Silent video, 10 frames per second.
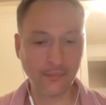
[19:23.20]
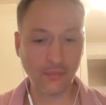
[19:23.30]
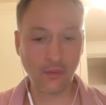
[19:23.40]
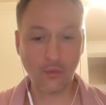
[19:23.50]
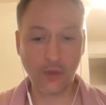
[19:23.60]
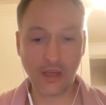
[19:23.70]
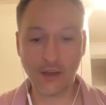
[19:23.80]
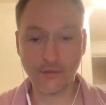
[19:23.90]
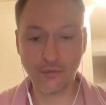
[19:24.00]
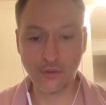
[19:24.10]
We
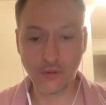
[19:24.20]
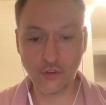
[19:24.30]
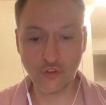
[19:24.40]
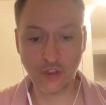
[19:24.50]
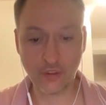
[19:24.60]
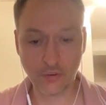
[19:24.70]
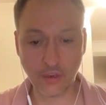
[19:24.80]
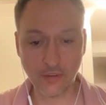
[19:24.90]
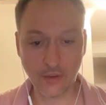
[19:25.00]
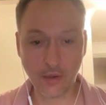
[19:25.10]
have g3
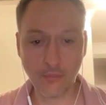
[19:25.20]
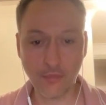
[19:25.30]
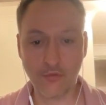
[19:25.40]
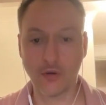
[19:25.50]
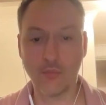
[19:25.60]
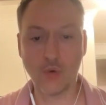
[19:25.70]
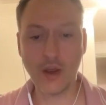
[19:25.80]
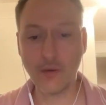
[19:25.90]
set up from white,